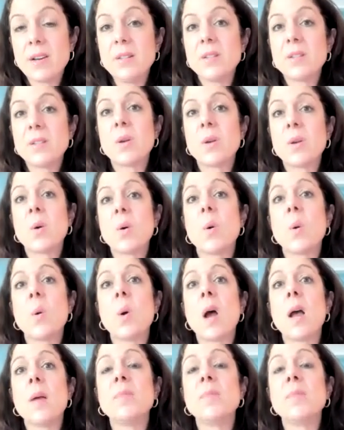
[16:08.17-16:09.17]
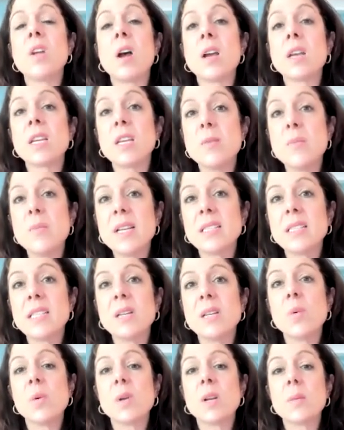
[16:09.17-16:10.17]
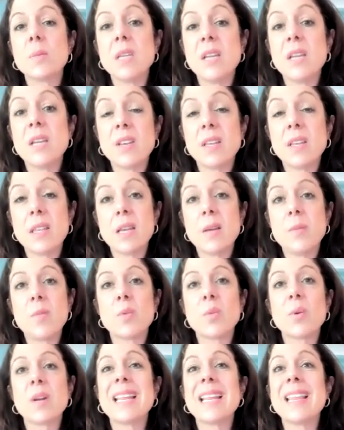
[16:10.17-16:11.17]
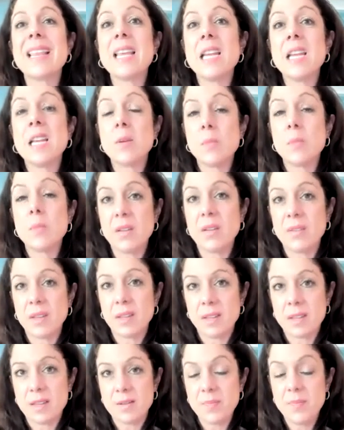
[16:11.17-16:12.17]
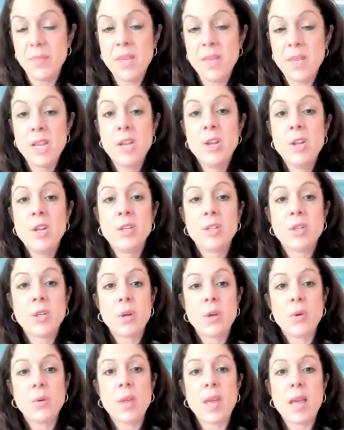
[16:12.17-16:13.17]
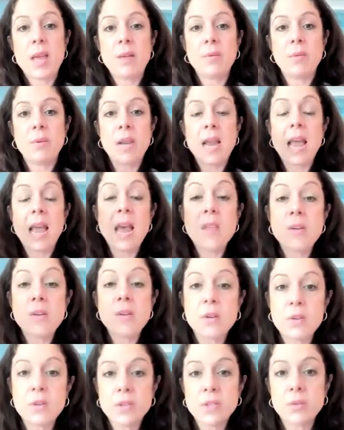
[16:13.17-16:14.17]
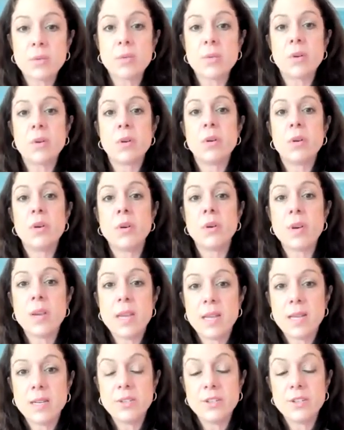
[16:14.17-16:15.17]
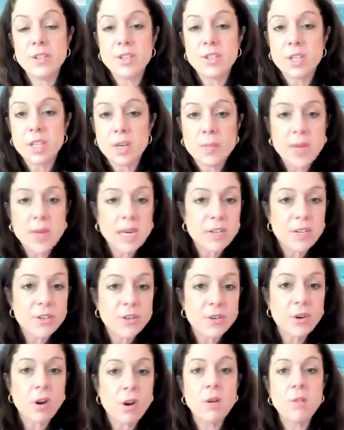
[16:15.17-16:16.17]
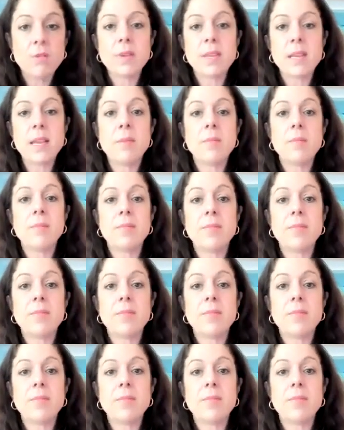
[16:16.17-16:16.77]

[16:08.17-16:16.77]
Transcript: So I'm documenting what I'm giving them or what I think I'm giving them, so that when Heather goes through on her end, she's going to make sure, oh, yep,